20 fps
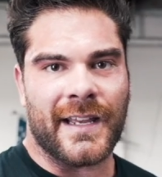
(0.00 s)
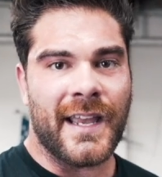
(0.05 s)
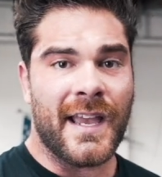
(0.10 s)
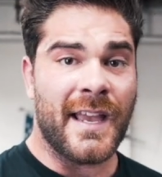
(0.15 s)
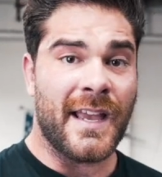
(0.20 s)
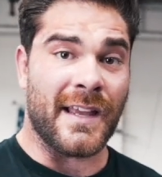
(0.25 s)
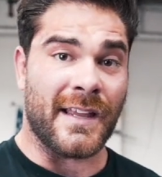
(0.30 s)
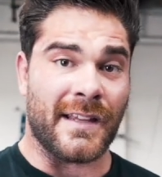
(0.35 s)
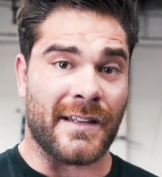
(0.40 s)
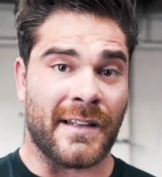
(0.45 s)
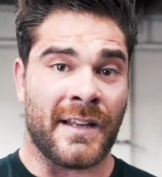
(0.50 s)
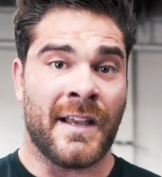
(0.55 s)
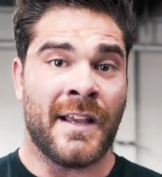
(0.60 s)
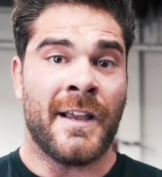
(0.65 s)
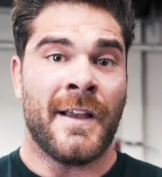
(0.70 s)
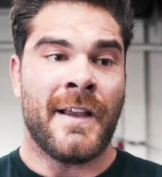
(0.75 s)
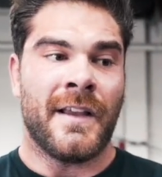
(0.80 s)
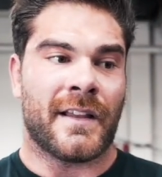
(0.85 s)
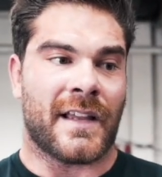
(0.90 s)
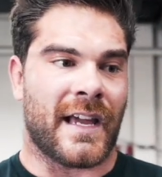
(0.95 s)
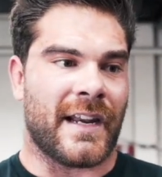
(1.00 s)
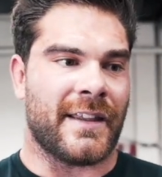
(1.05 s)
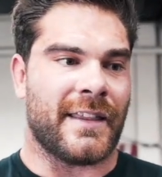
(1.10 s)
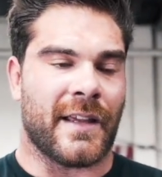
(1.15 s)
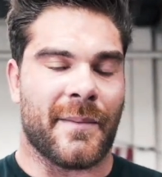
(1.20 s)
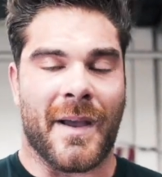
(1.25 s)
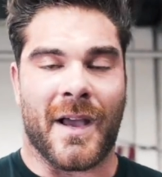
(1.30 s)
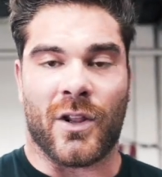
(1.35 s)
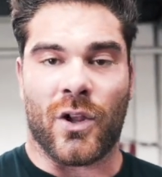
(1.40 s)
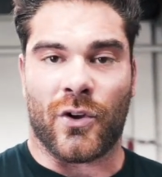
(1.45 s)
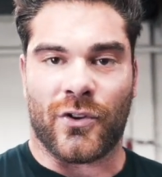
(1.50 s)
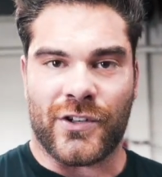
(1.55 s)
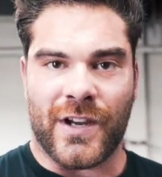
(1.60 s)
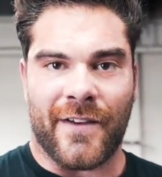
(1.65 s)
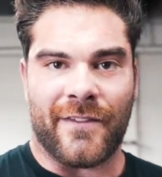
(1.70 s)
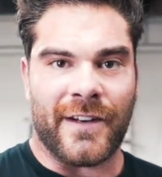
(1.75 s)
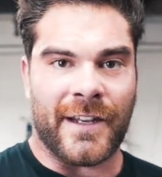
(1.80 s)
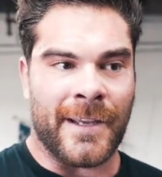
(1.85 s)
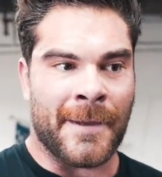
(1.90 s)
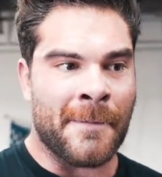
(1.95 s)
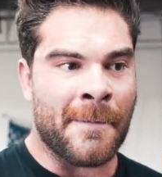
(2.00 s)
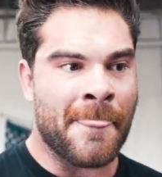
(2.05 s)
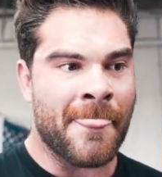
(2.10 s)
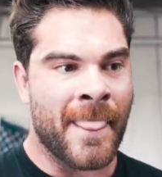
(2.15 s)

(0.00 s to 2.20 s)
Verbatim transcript: and kind of think about longevity.